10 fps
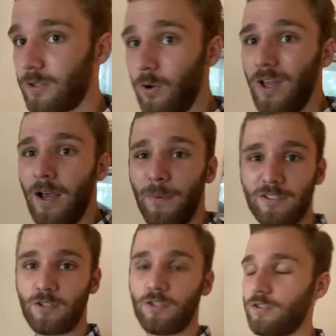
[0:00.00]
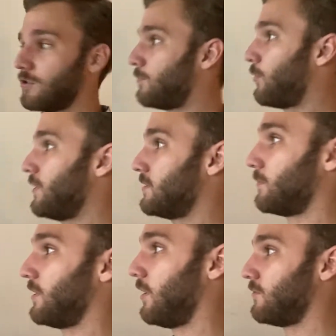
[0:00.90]
So I'm actually going to point
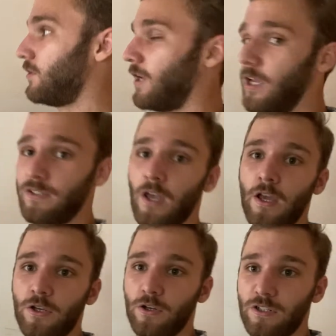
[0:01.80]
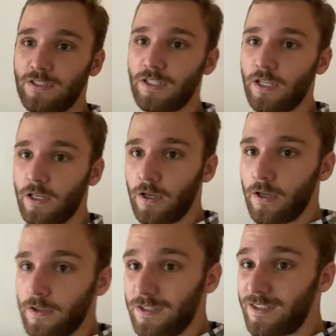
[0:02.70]
something out to you guys. You're going to see
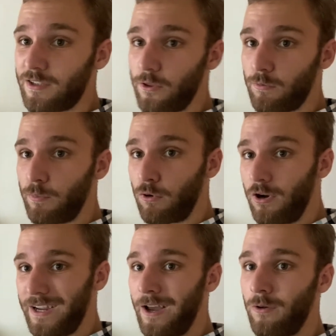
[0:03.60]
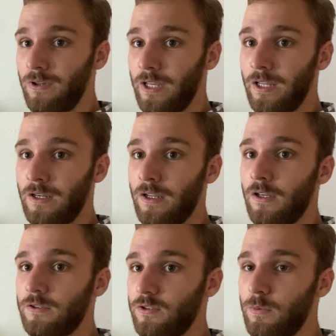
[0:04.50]
this is a three-prong outlet.
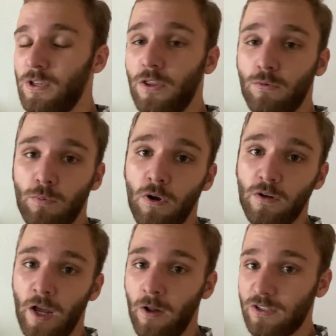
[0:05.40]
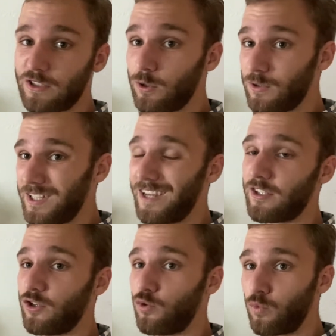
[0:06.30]
So something that three-prong outlets do is they
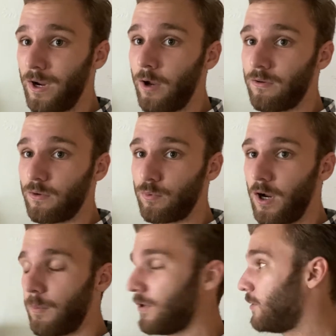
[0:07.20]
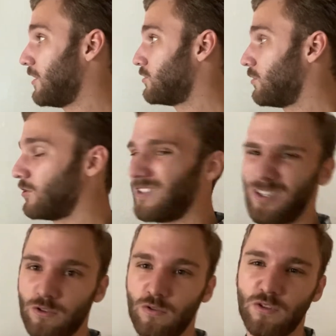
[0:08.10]
actually ground the property to make sure that
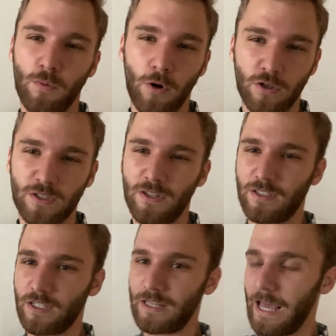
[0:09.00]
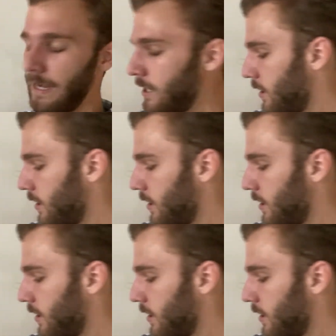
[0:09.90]
there's no sparks and things like that.